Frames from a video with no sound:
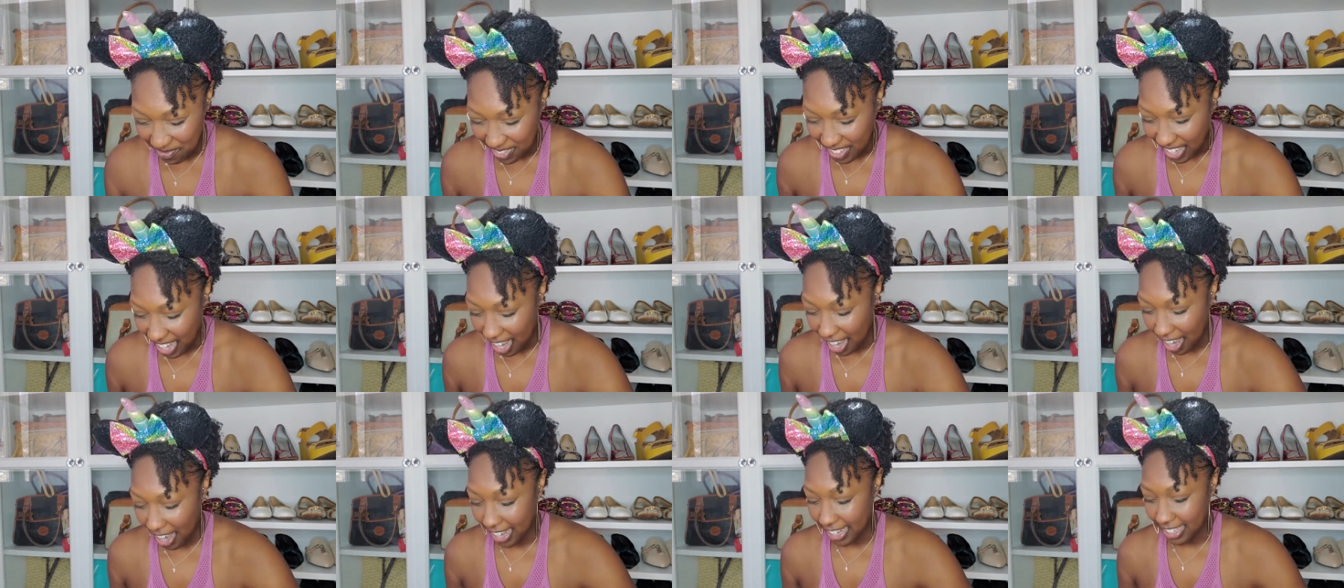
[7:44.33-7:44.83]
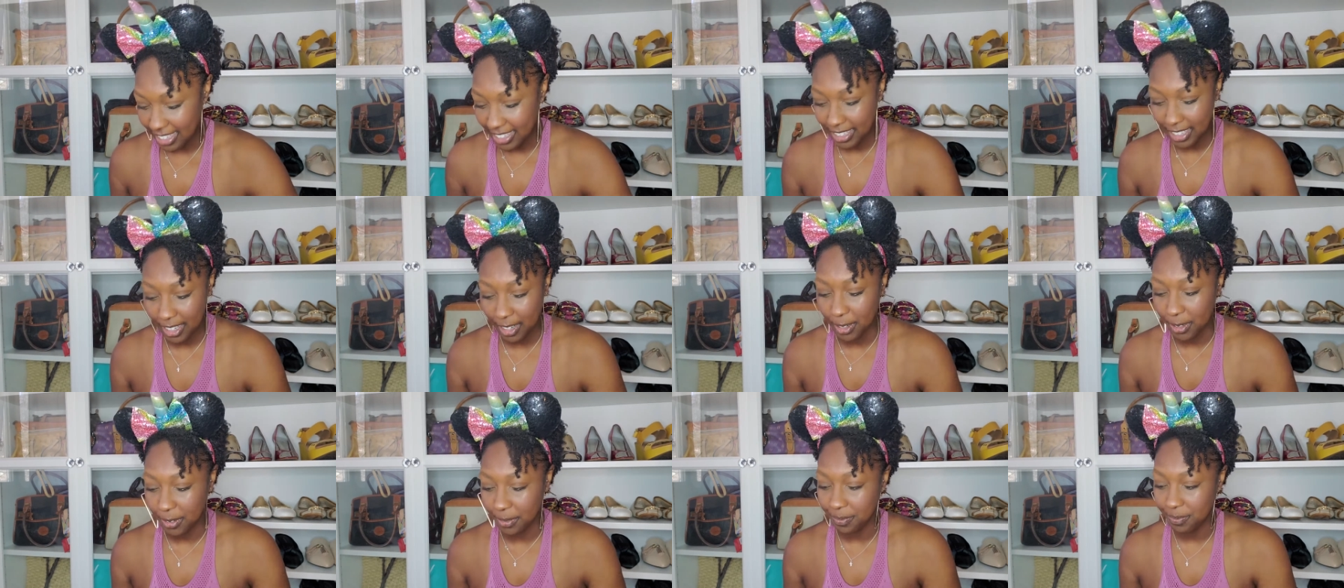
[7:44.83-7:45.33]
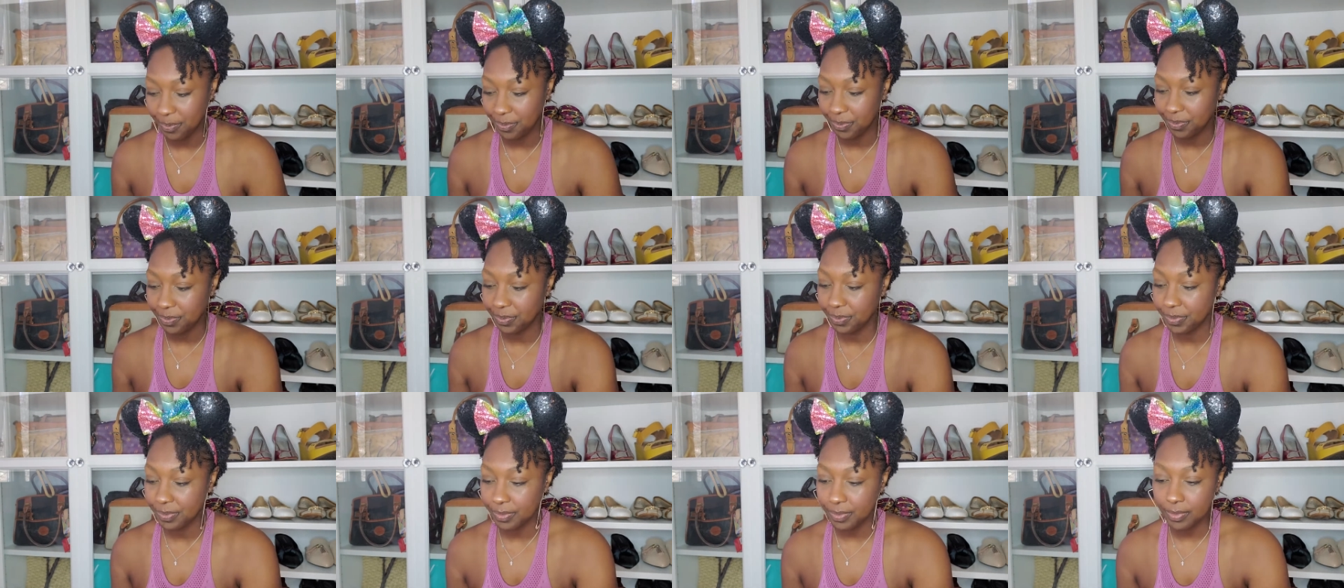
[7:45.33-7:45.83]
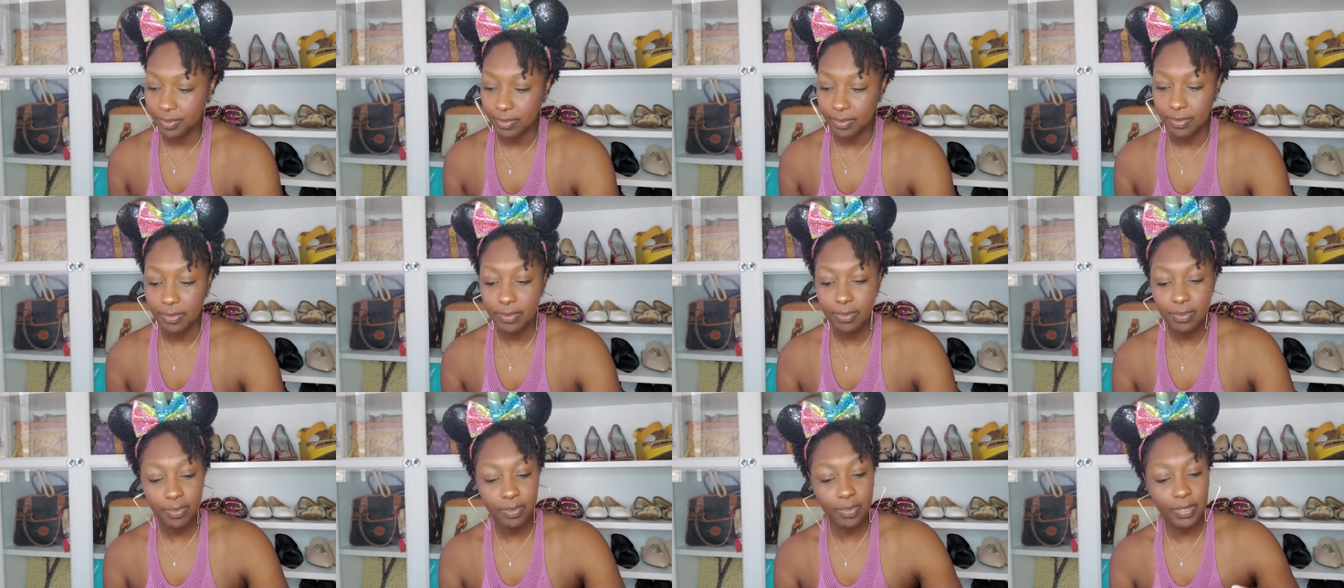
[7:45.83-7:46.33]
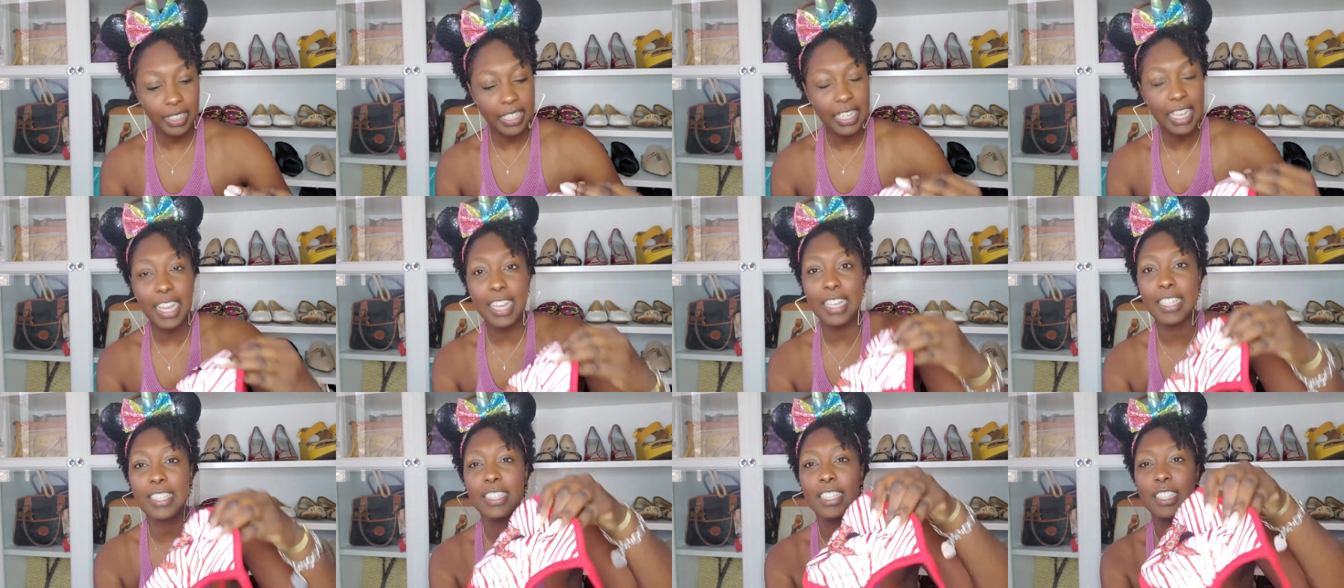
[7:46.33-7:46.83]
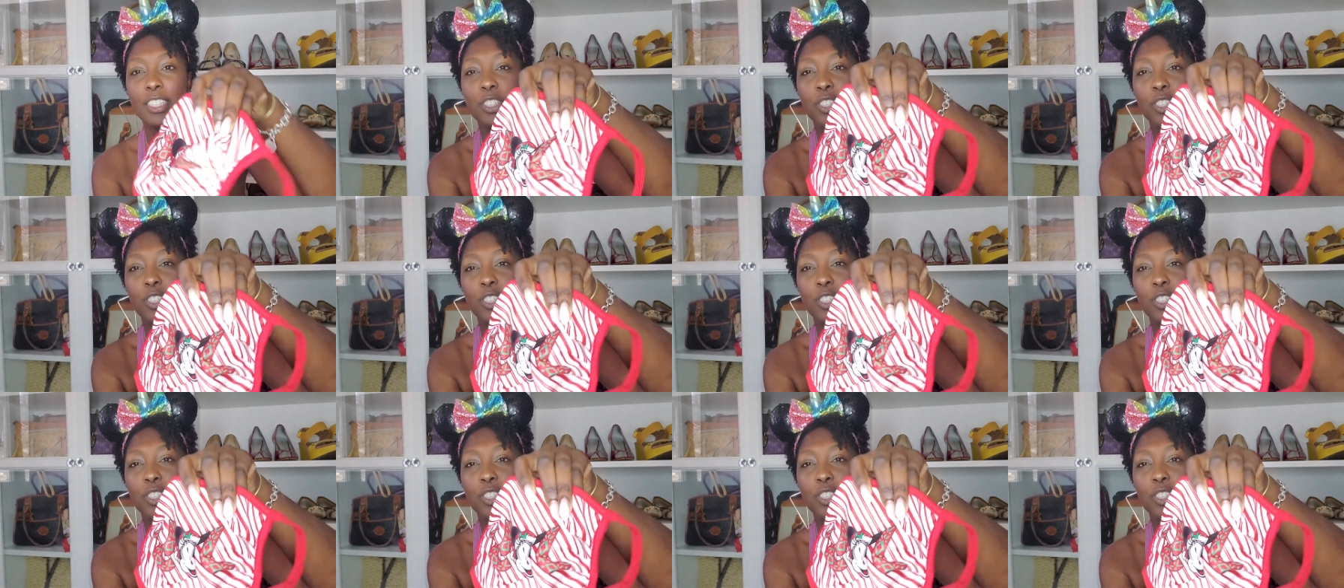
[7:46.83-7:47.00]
Alright, so yeah, it says